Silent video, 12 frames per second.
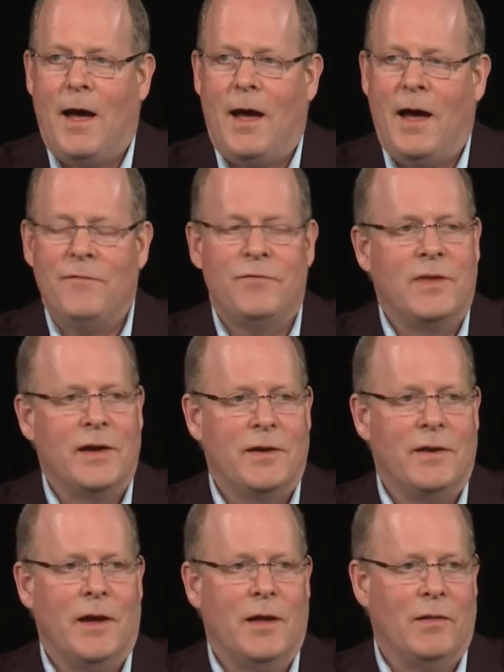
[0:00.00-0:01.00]
I've
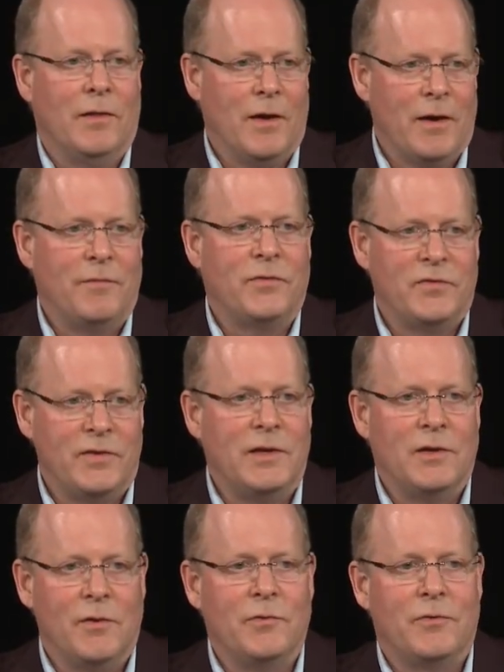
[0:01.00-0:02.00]
done a lot of
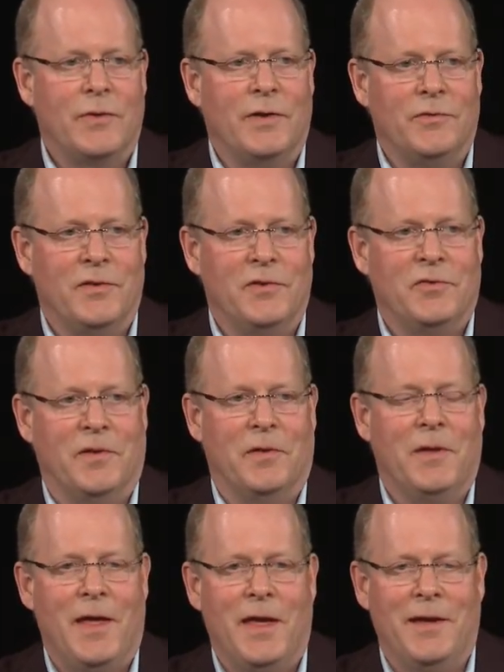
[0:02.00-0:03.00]
CEO
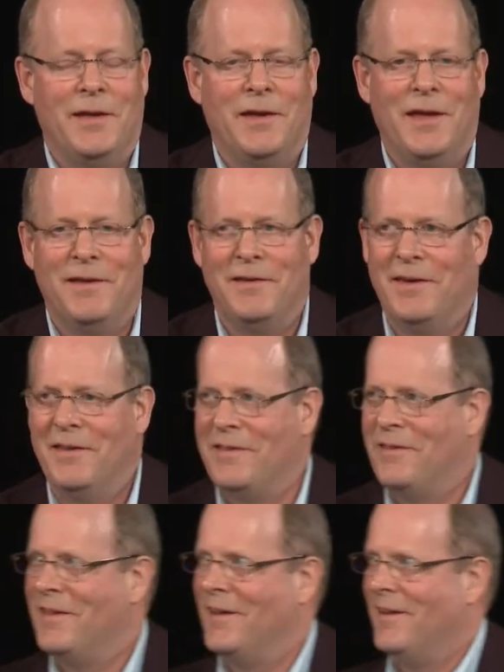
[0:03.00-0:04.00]
transition,
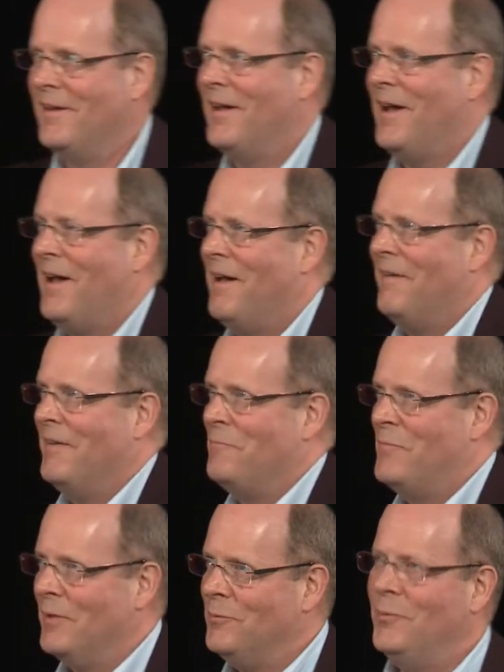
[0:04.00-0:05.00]
and the
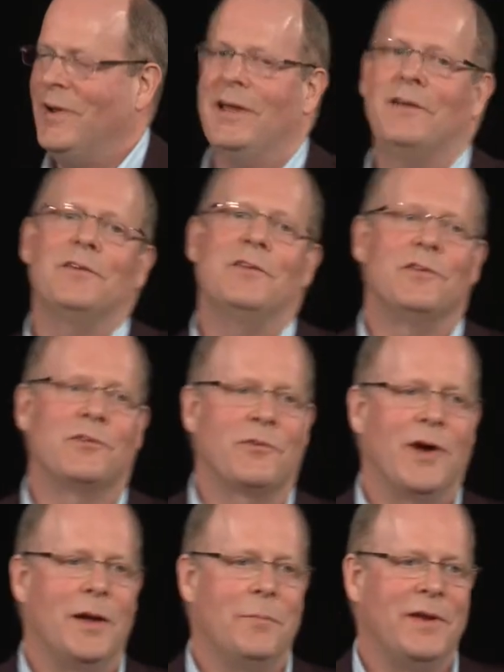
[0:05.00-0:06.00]
best way I can
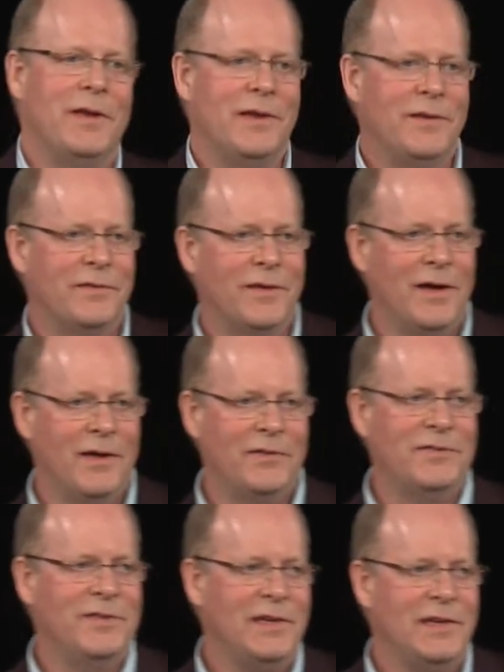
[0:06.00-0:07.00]
describe it is a
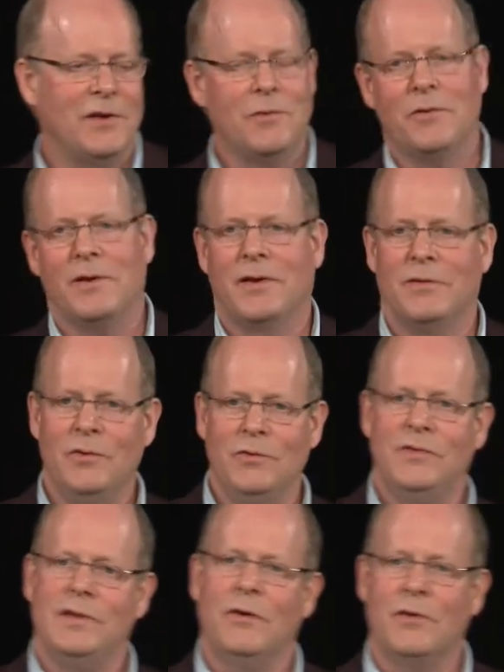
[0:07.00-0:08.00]
new
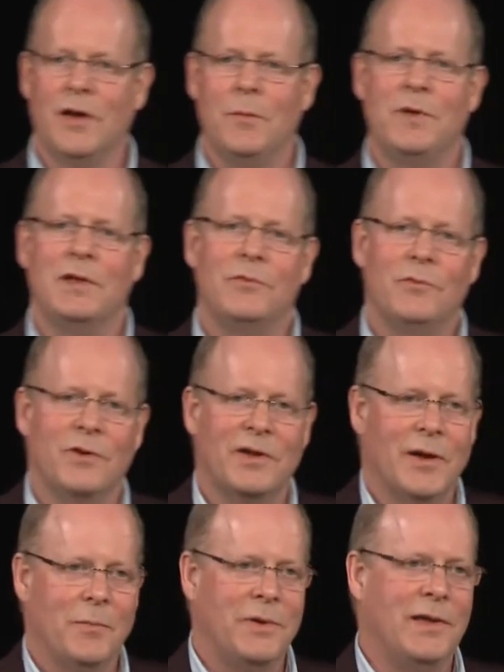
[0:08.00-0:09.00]
CEO coming into a
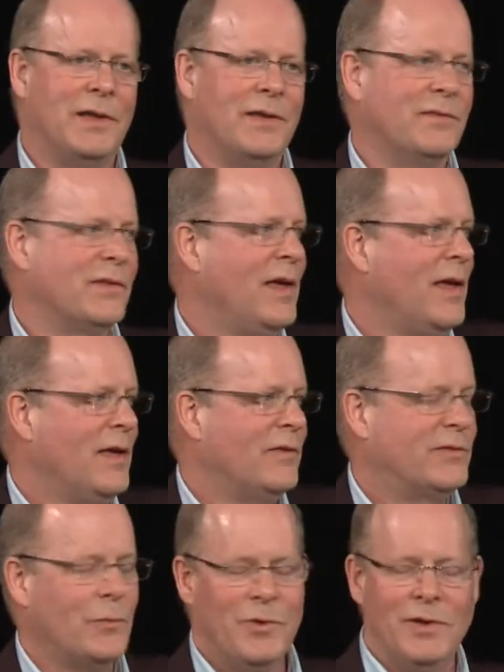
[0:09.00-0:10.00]
company is
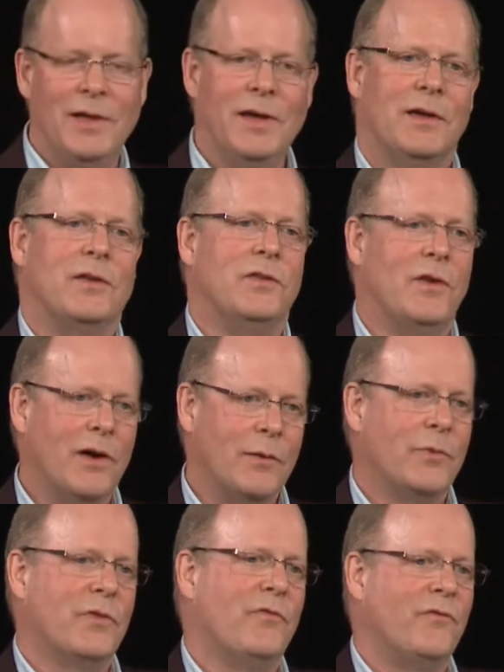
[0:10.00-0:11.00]
somewhat like a
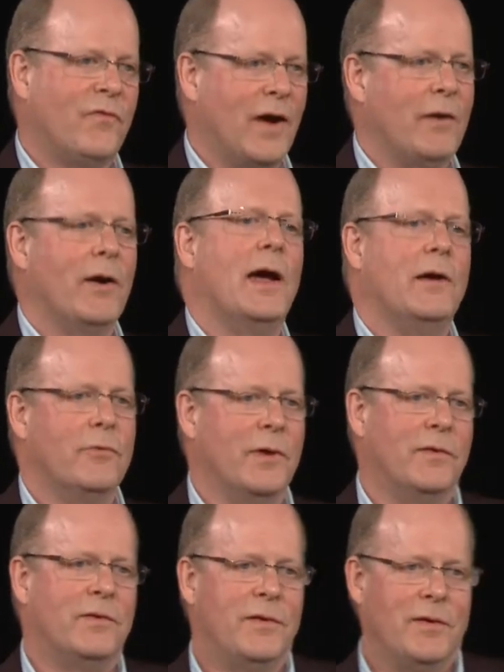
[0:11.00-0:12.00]
dog with a fire
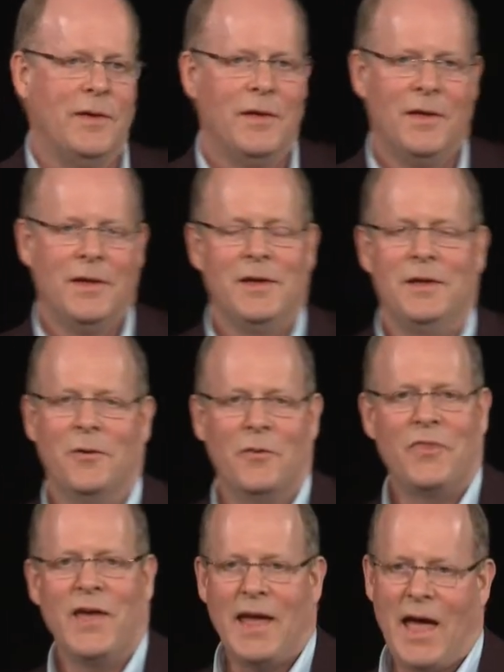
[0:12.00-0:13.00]
hydrant. You know,
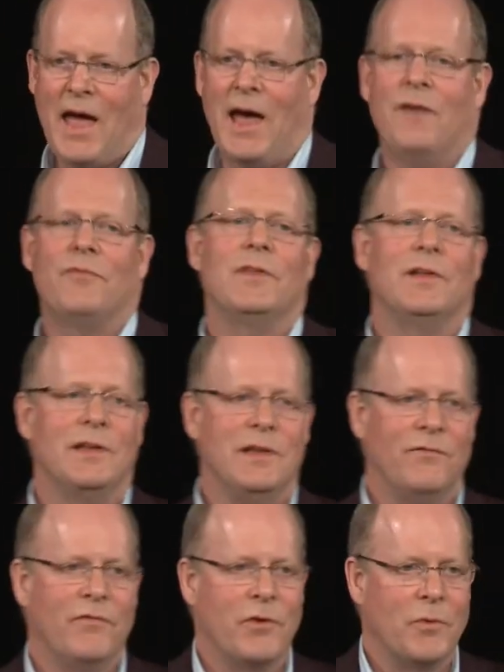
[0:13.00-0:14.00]
they have to
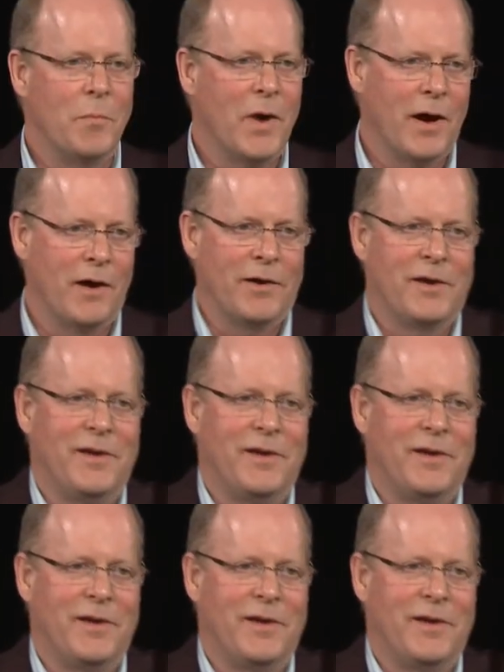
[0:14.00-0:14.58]
leave their mark.